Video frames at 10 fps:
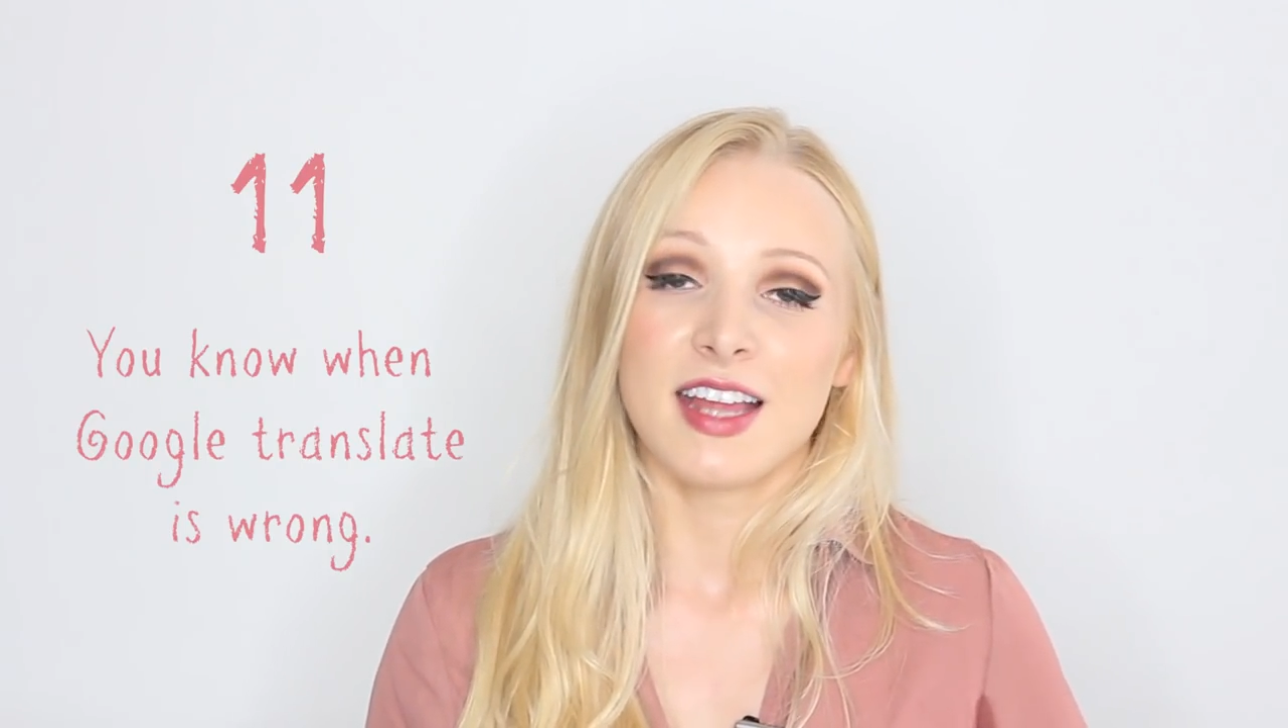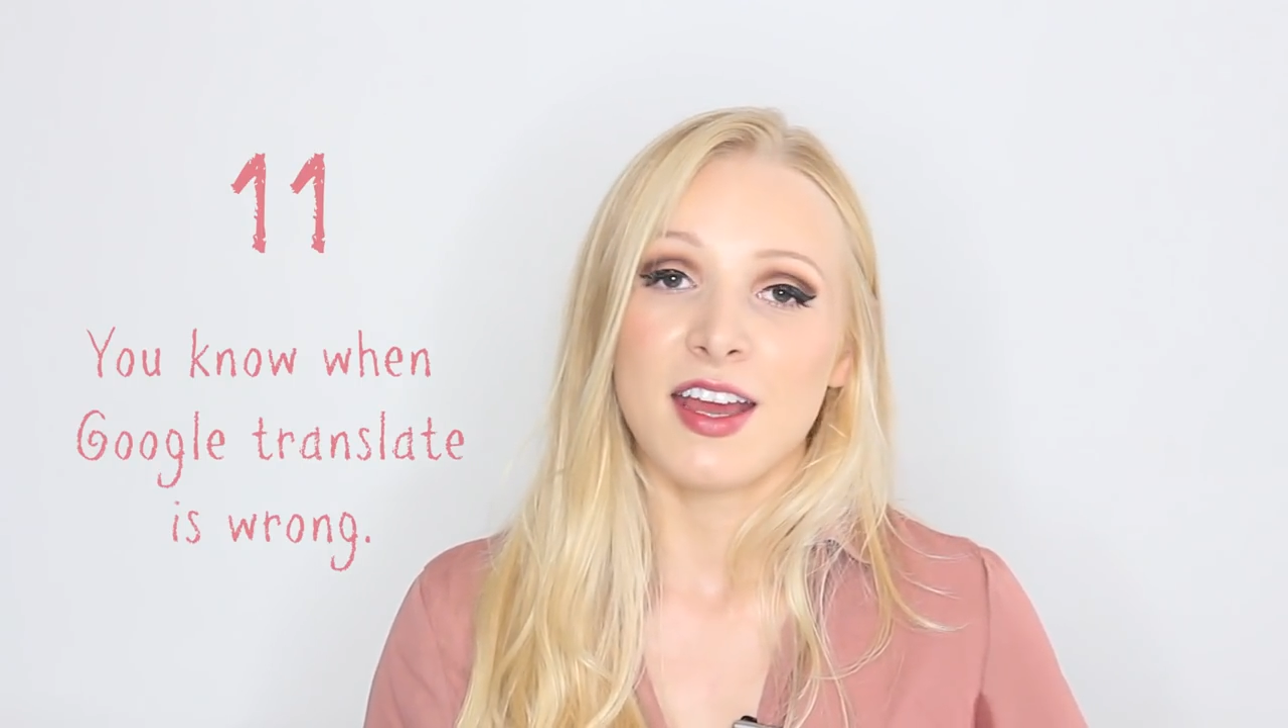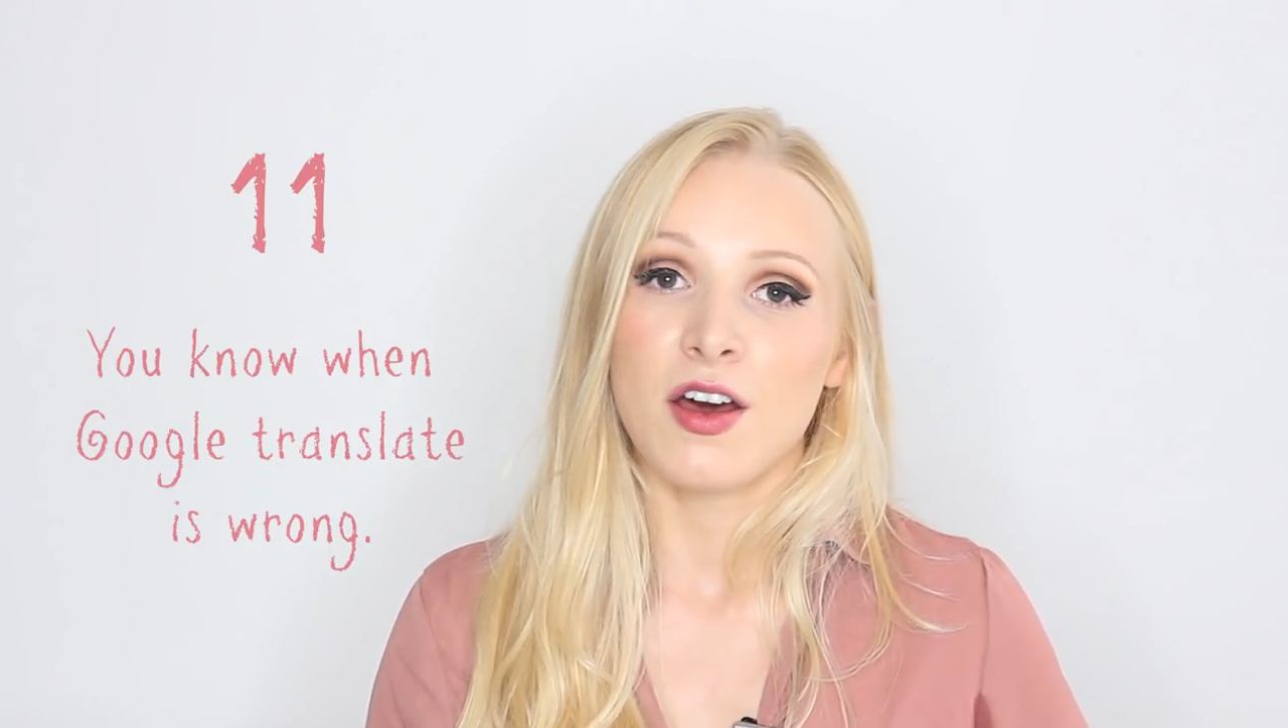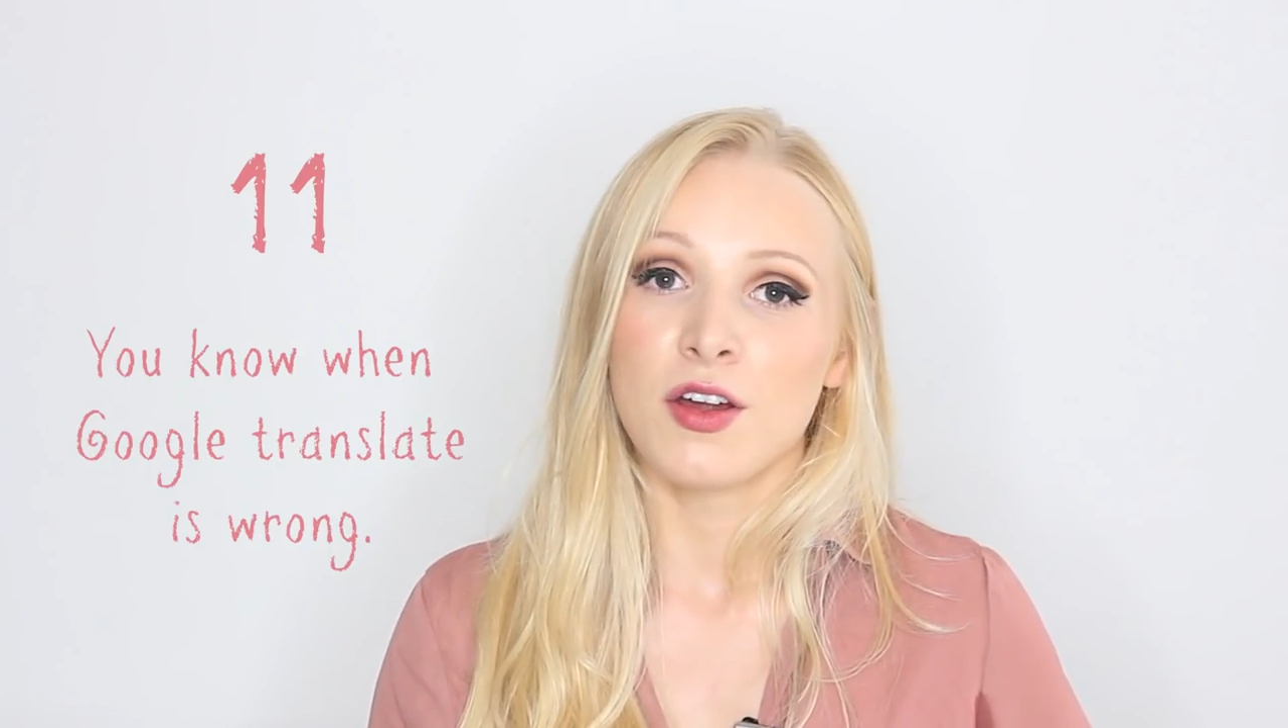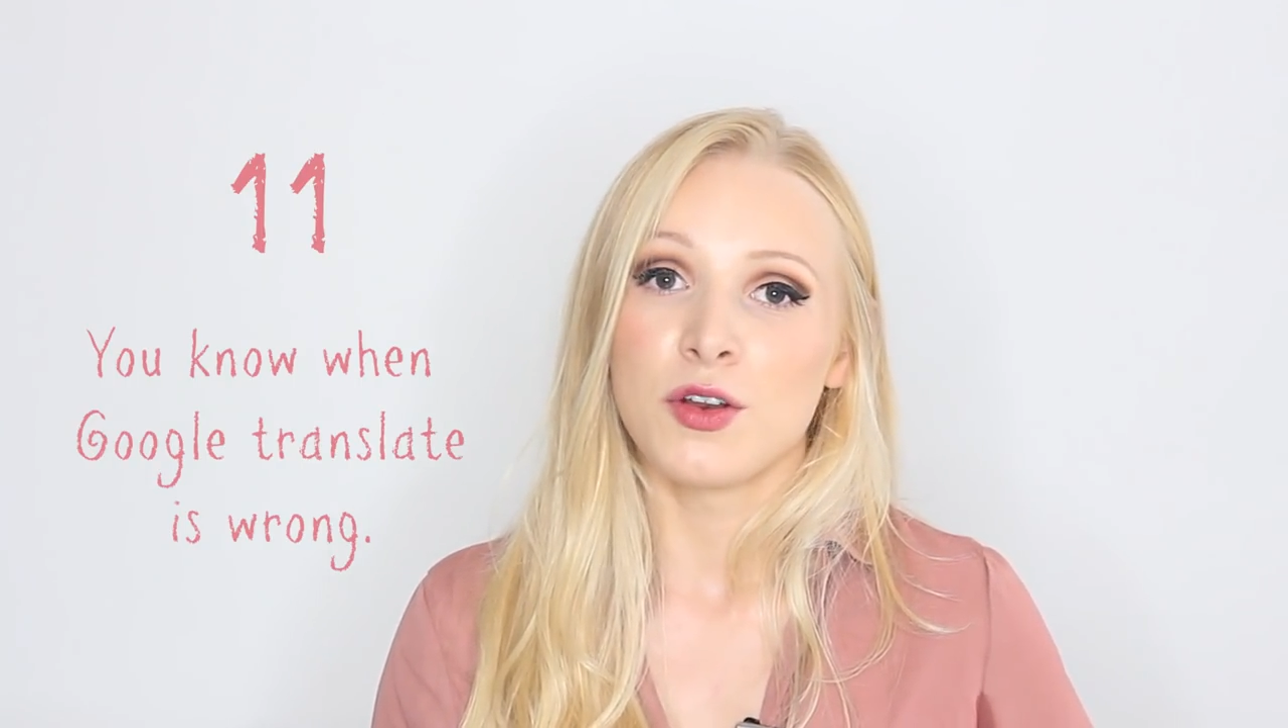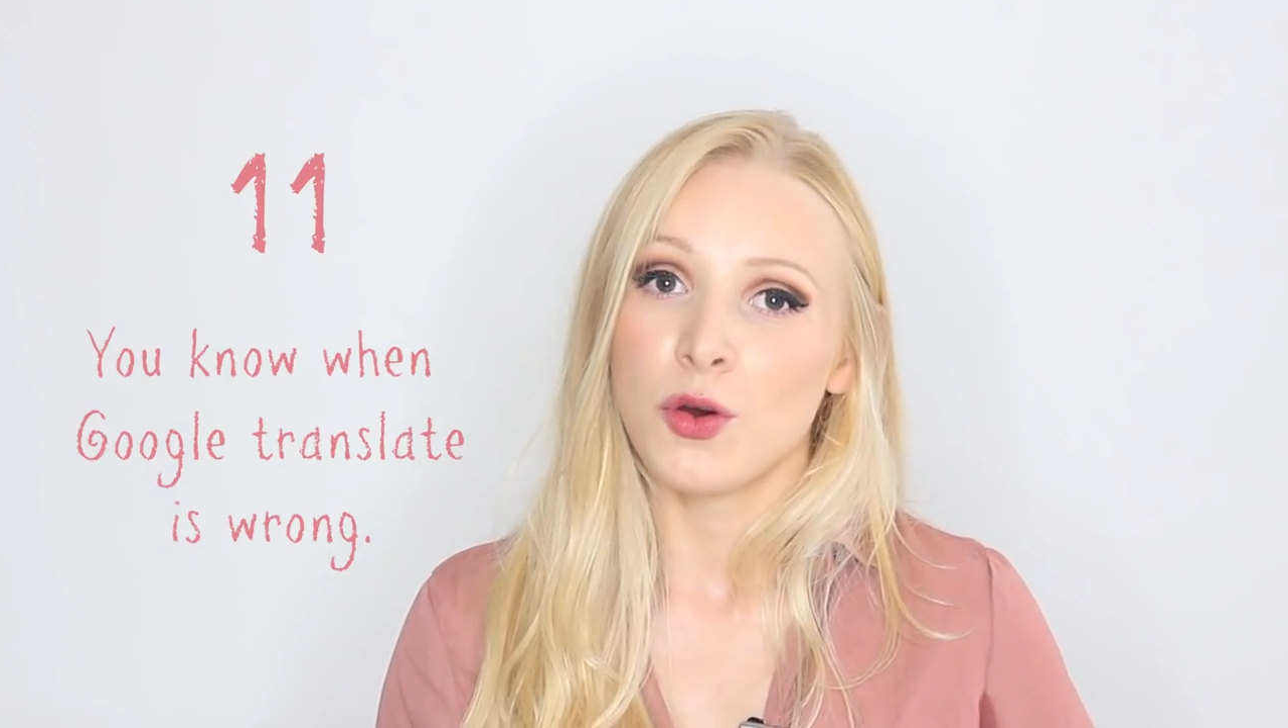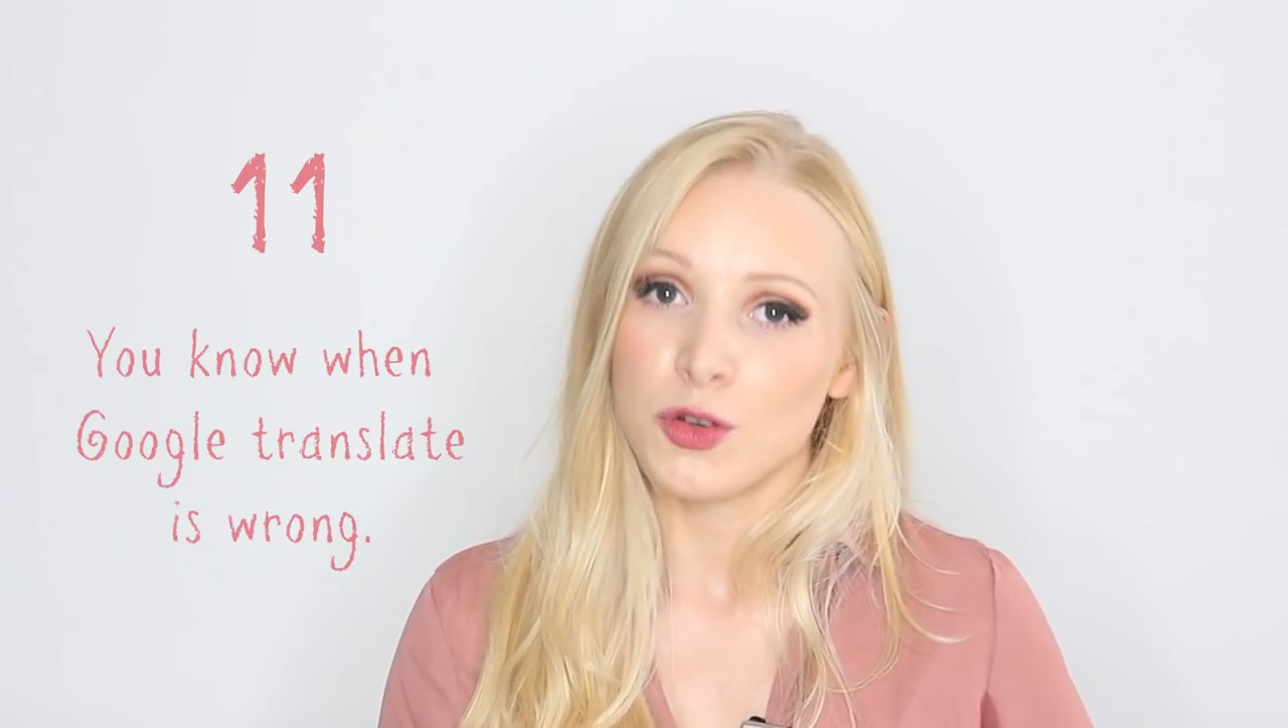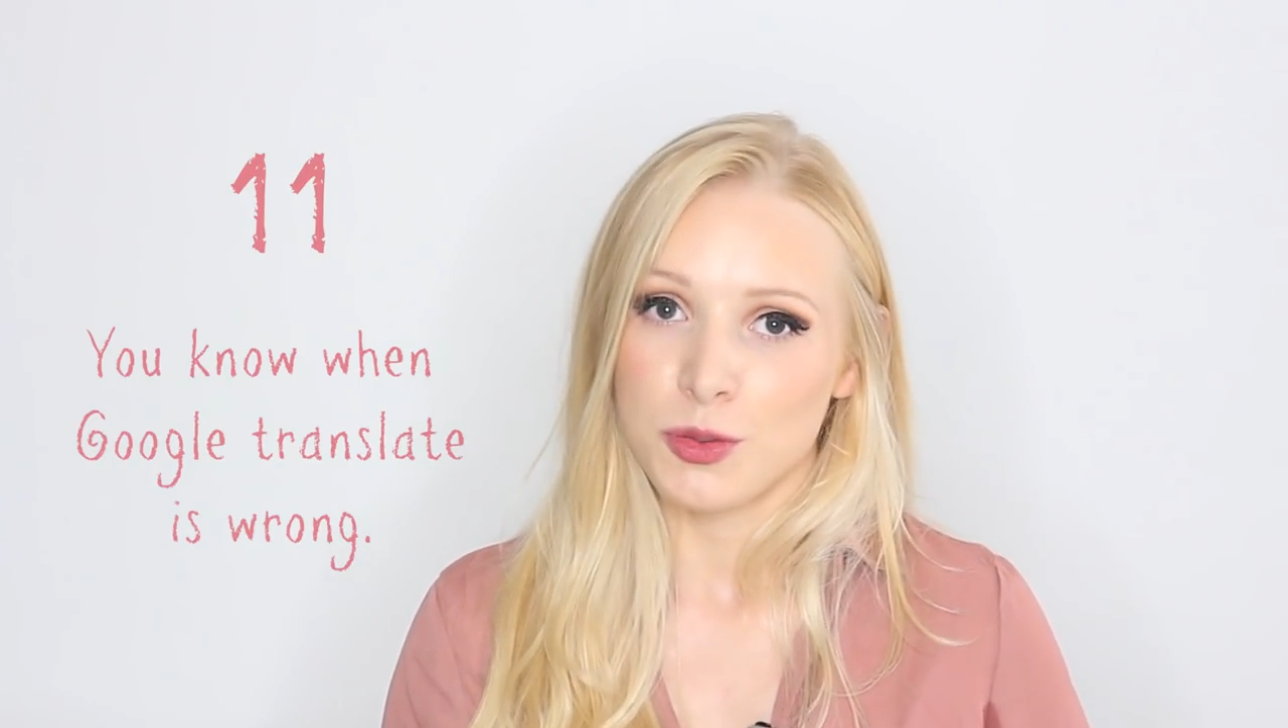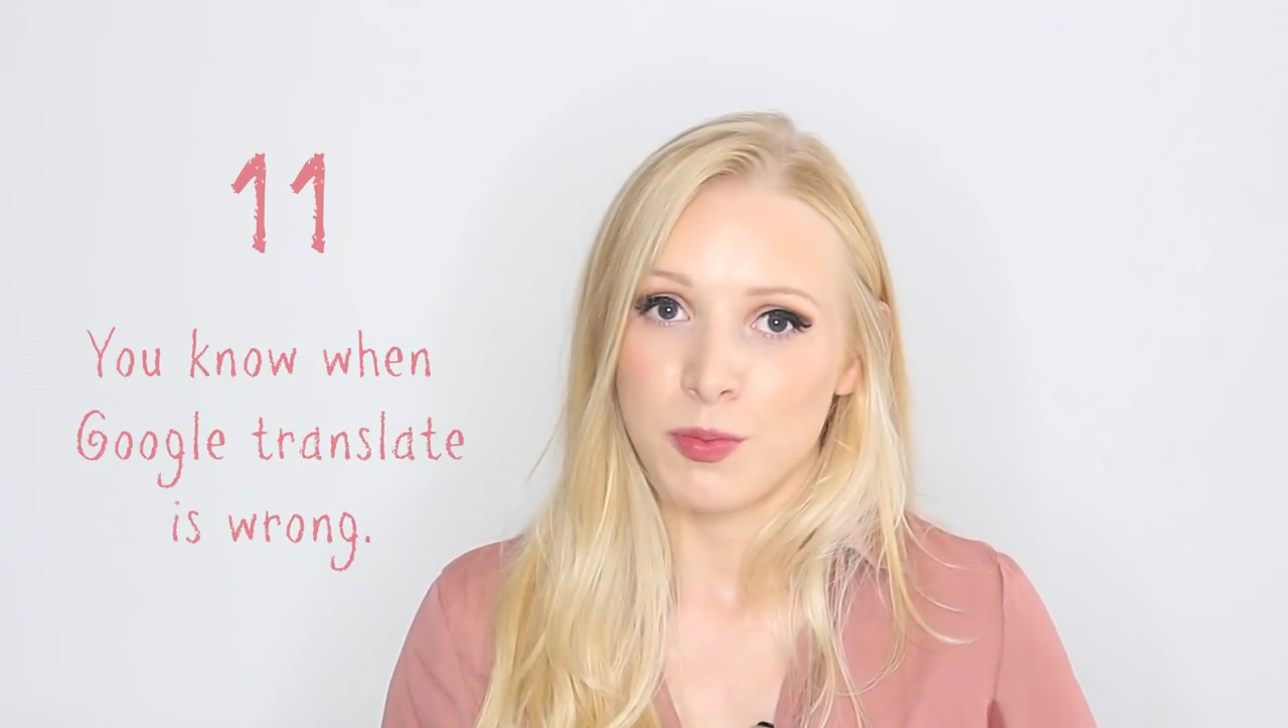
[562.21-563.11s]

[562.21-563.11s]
They are not